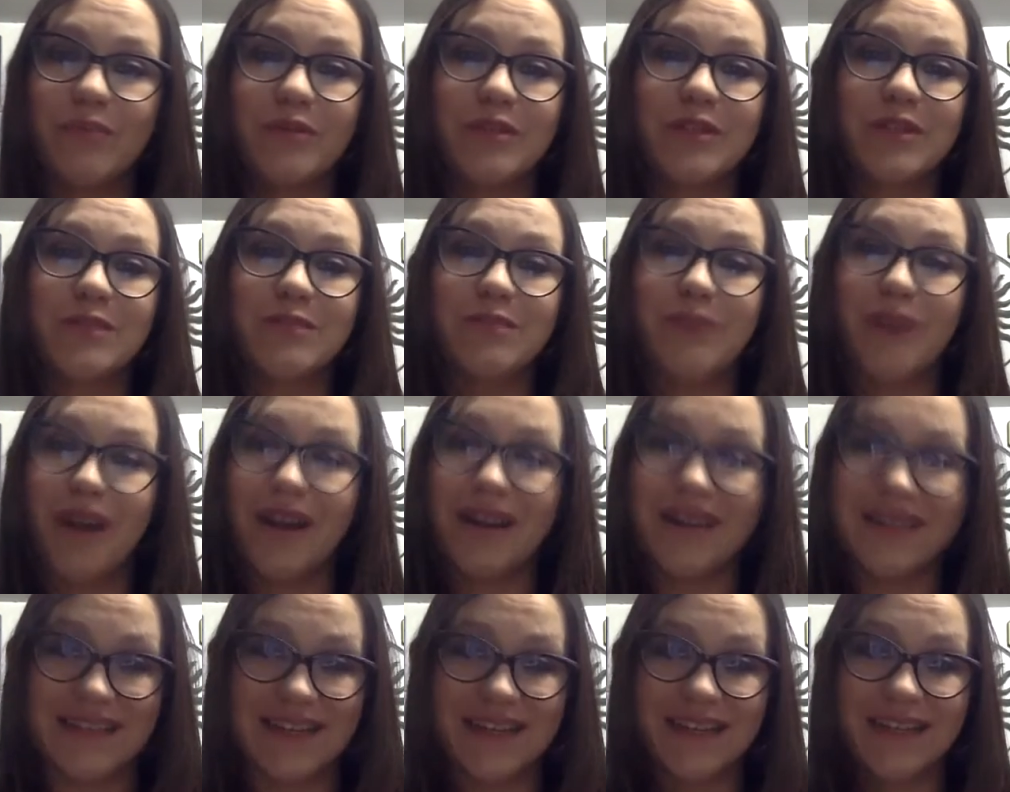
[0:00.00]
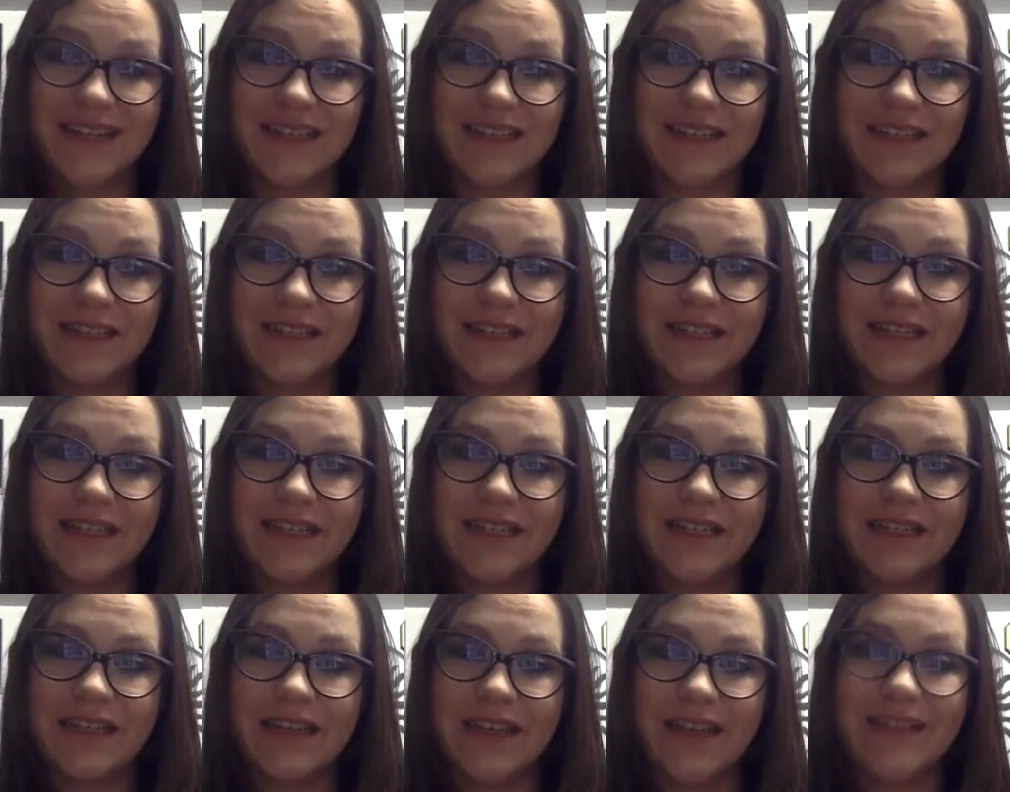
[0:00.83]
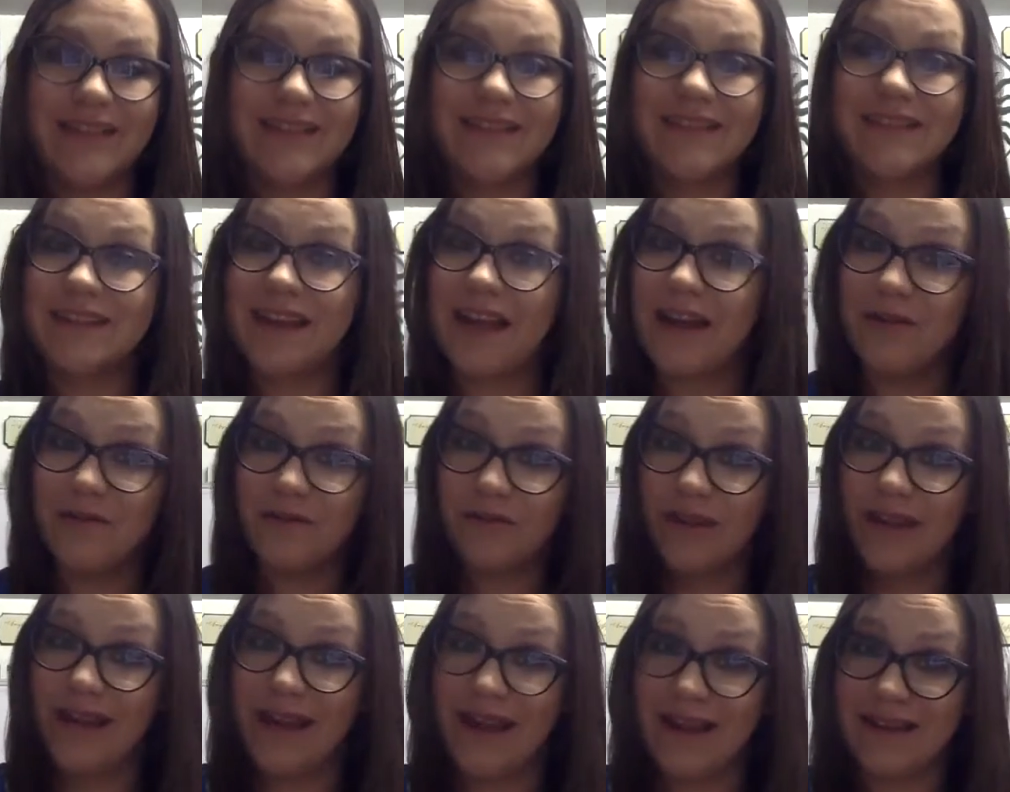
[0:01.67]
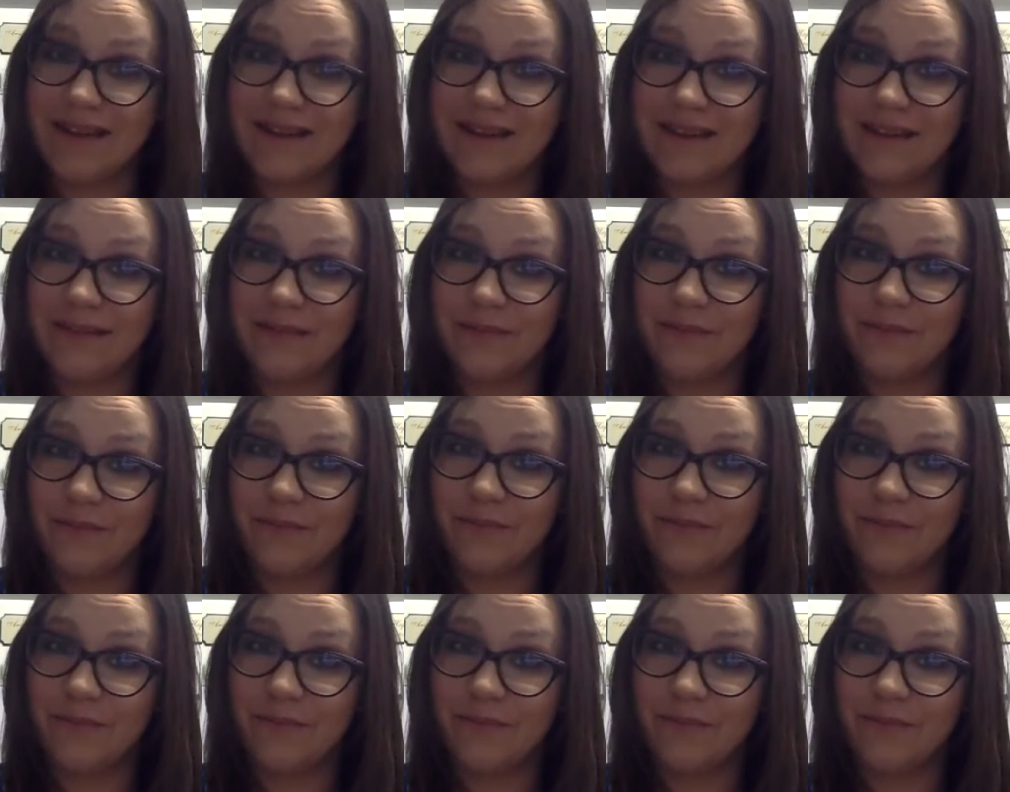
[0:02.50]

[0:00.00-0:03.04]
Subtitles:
responding instead of reacting.